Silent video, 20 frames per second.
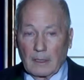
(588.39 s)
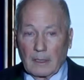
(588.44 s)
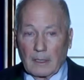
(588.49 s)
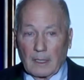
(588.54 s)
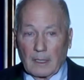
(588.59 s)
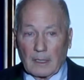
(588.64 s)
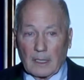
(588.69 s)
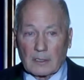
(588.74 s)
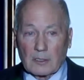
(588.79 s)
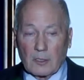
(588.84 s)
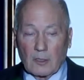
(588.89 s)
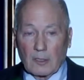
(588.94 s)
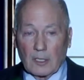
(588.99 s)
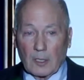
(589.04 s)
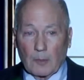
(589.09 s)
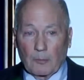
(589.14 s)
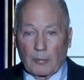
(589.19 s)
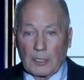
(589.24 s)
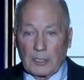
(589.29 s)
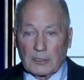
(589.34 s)
And I certainly
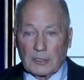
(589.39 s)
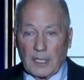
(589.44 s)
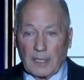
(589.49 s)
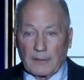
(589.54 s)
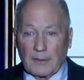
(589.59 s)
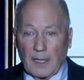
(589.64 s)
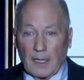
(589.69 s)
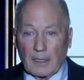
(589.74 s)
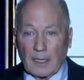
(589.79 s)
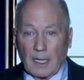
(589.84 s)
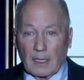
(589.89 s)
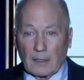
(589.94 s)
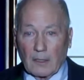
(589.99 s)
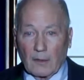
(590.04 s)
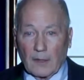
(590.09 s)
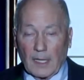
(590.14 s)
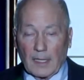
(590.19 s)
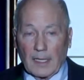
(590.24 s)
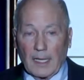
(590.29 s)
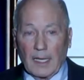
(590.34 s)
appreciate that, and I know
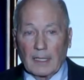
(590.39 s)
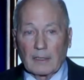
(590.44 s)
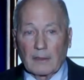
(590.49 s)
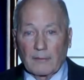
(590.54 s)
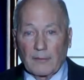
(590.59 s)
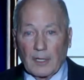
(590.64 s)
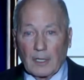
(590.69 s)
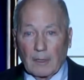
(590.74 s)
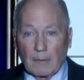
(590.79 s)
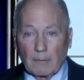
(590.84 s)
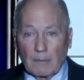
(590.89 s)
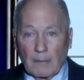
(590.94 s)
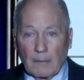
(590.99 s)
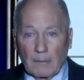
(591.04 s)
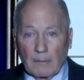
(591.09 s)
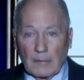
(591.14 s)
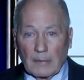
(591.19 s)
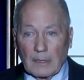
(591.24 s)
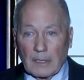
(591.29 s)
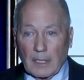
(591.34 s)
that had to have helped
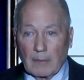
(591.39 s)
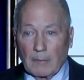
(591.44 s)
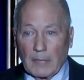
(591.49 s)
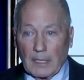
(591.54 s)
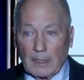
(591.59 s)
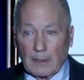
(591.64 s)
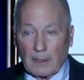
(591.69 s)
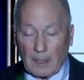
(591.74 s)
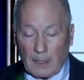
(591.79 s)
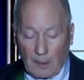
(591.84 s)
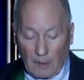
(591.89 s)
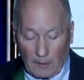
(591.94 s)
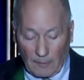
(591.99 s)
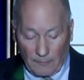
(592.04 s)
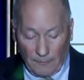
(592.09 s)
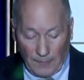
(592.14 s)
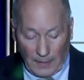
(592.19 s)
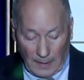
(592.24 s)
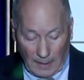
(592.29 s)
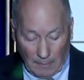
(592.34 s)
get me into the Hall
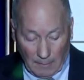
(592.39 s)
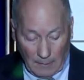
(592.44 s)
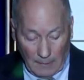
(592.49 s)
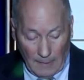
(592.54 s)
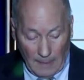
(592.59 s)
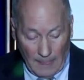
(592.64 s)
of Fame.